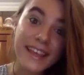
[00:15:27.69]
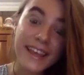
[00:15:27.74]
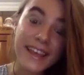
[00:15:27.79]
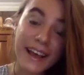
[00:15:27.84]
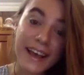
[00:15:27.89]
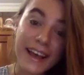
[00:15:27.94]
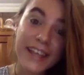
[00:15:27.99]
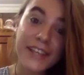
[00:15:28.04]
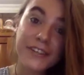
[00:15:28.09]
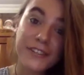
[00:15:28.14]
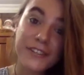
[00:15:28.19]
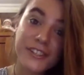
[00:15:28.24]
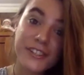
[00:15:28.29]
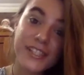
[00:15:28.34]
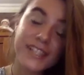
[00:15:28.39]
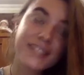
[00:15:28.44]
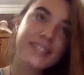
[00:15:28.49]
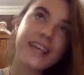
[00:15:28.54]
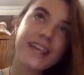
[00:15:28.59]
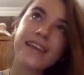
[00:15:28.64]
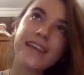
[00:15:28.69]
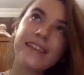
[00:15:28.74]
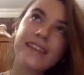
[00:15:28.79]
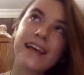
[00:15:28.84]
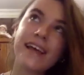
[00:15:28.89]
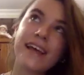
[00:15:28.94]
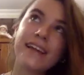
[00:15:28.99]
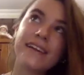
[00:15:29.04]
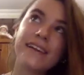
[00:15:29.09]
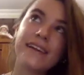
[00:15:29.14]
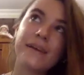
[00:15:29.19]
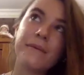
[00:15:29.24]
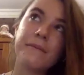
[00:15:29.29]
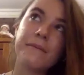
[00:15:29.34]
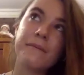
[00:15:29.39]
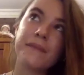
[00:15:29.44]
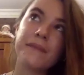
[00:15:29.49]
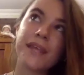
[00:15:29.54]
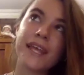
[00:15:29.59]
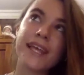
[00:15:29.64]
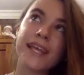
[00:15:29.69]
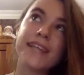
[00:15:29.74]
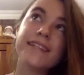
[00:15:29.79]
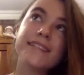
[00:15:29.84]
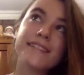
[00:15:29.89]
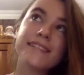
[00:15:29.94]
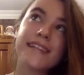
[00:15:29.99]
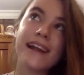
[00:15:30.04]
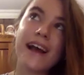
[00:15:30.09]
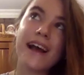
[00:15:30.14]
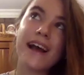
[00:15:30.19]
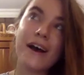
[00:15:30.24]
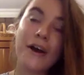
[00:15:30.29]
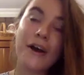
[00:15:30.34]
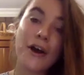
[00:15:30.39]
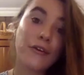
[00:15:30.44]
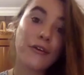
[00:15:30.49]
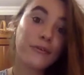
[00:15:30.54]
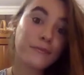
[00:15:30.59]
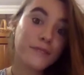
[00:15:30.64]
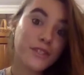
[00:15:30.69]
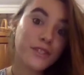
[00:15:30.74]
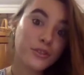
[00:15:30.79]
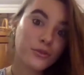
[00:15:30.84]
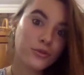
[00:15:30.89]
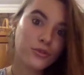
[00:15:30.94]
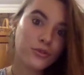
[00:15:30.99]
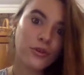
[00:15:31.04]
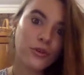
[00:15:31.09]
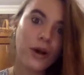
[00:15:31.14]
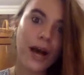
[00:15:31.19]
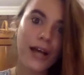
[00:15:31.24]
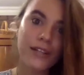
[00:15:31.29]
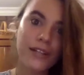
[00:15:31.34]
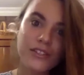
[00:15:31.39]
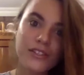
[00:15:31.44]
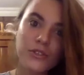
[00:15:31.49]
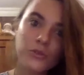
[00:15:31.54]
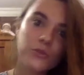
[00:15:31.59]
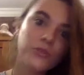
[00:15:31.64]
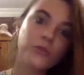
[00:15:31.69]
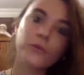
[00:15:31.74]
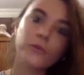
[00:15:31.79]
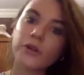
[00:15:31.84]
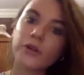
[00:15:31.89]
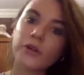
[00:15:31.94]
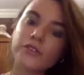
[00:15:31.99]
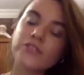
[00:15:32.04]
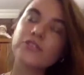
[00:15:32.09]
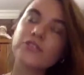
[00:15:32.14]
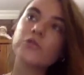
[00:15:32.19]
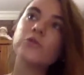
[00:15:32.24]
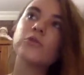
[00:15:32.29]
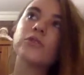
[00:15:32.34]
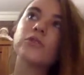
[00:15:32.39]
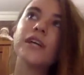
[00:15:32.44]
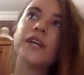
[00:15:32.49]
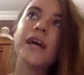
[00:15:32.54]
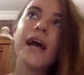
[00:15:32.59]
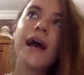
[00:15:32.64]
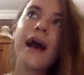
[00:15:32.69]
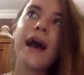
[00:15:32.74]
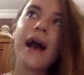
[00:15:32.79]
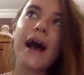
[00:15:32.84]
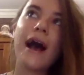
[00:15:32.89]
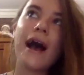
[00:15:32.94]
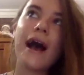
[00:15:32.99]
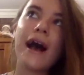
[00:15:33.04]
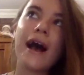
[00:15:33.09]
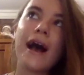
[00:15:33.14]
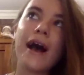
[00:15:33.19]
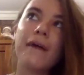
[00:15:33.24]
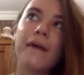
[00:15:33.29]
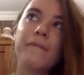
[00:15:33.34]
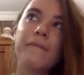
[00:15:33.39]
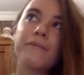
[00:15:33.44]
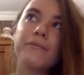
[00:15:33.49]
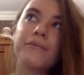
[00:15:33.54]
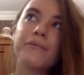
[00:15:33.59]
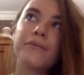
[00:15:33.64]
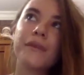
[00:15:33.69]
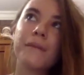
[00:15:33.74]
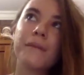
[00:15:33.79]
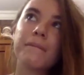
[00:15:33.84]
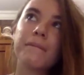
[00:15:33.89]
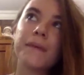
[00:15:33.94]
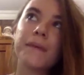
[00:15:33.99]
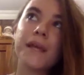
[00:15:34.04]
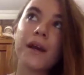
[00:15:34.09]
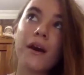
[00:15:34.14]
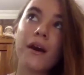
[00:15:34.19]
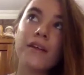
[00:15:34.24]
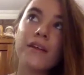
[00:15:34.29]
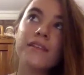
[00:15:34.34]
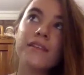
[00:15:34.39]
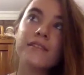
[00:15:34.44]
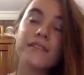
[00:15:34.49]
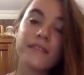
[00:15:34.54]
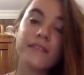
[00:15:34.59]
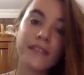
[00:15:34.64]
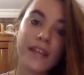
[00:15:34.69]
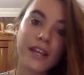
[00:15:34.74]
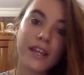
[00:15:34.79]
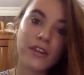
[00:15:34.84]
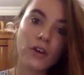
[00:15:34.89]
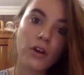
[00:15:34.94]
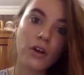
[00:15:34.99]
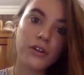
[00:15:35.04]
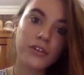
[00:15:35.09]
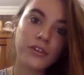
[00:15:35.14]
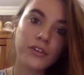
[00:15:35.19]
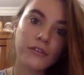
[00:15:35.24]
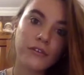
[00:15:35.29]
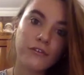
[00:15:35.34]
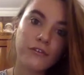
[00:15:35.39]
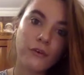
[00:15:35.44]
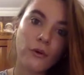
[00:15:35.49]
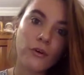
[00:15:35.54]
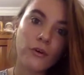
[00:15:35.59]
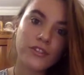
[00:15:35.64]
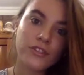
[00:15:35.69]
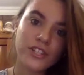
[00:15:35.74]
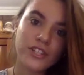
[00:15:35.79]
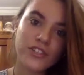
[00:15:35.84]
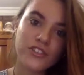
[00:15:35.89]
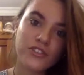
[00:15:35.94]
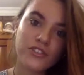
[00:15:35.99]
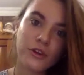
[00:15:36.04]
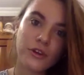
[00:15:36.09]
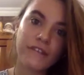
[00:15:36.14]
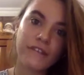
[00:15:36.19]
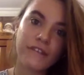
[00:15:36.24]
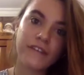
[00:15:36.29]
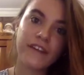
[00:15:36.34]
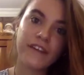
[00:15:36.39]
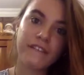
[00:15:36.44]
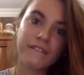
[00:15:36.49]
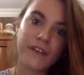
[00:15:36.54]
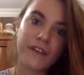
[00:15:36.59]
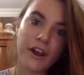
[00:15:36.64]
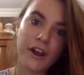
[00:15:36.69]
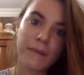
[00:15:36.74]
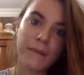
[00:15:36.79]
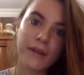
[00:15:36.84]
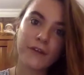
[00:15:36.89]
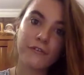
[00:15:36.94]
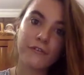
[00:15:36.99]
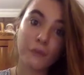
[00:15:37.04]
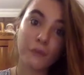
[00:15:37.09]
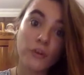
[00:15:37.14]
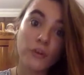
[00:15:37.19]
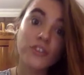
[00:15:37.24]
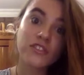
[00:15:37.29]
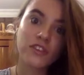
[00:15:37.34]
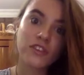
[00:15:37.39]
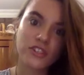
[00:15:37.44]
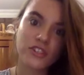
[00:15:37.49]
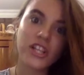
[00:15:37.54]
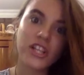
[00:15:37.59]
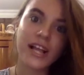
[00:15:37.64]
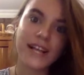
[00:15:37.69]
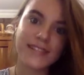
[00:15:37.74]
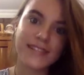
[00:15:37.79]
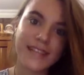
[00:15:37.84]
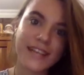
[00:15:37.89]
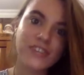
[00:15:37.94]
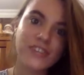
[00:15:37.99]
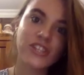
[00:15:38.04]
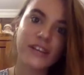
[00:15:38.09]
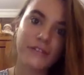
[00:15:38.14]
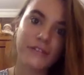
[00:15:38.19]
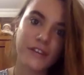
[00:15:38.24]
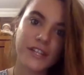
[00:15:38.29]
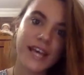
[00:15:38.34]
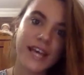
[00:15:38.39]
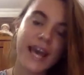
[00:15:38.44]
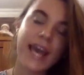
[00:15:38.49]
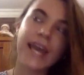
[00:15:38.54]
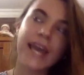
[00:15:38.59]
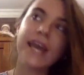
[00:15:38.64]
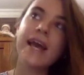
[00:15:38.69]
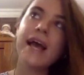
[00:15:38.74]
I usually say that kids that are homeschooled or unschooled or world schooled, because they're not forced into sort of an environment of forced socialization every day,